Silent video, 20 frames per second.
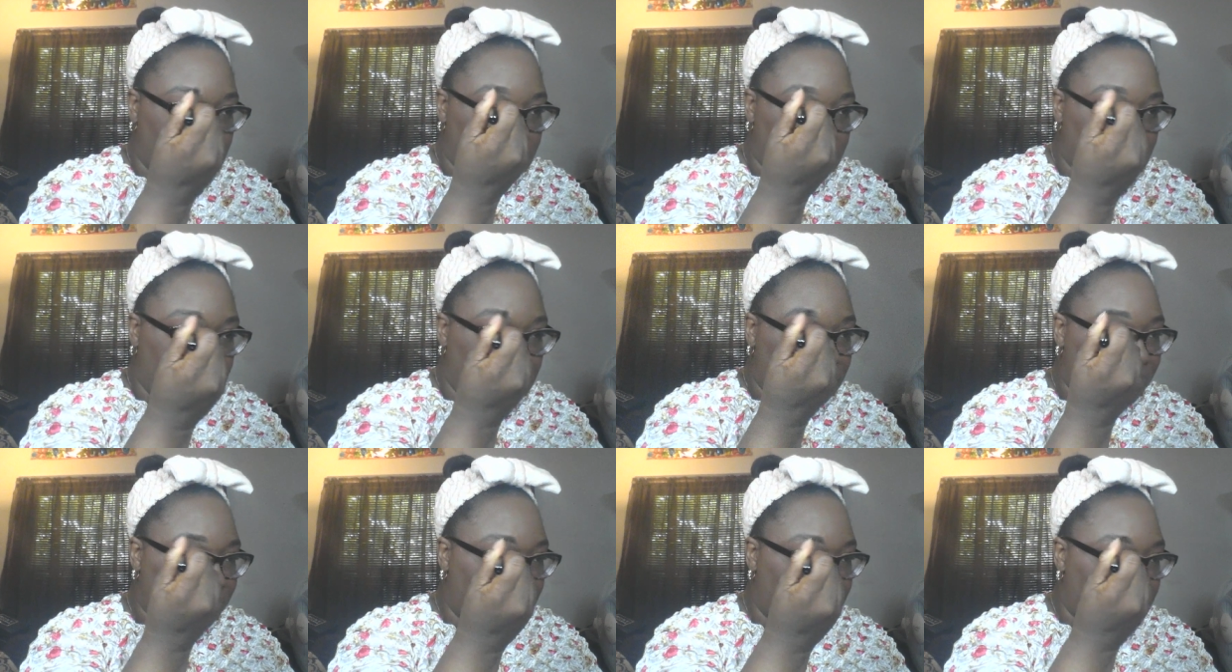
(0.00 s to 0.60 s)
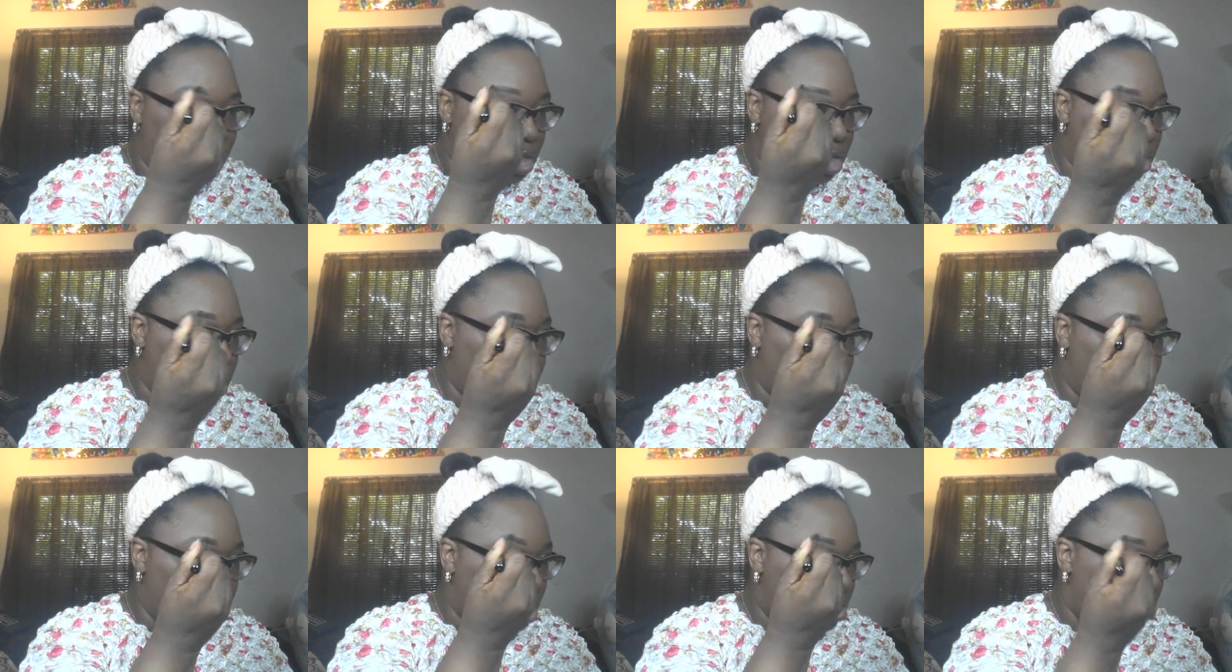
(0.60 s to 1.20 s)
Let's fill this
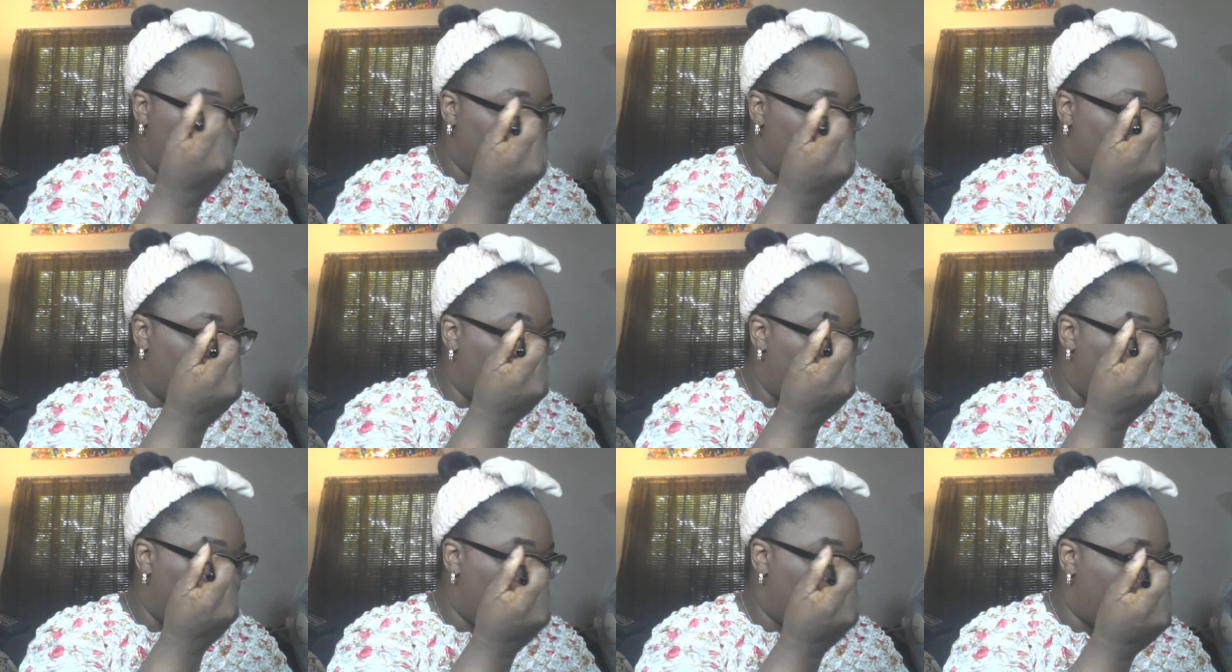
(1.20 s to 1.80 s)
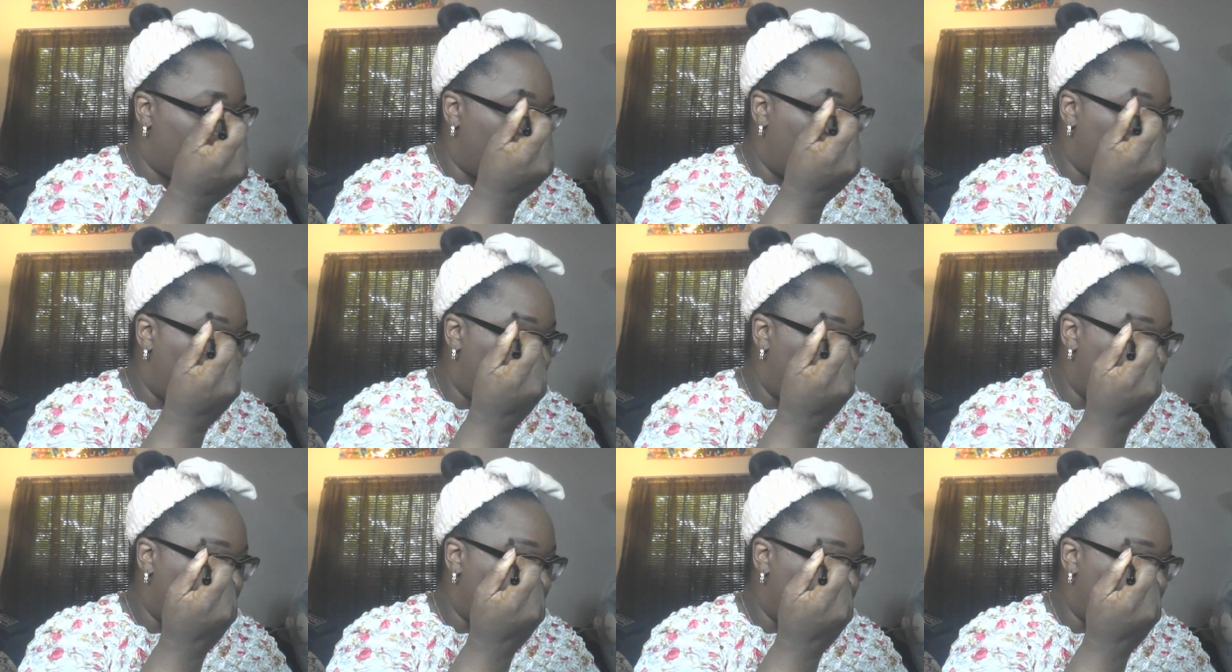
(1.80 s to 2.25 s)
in a little bit more.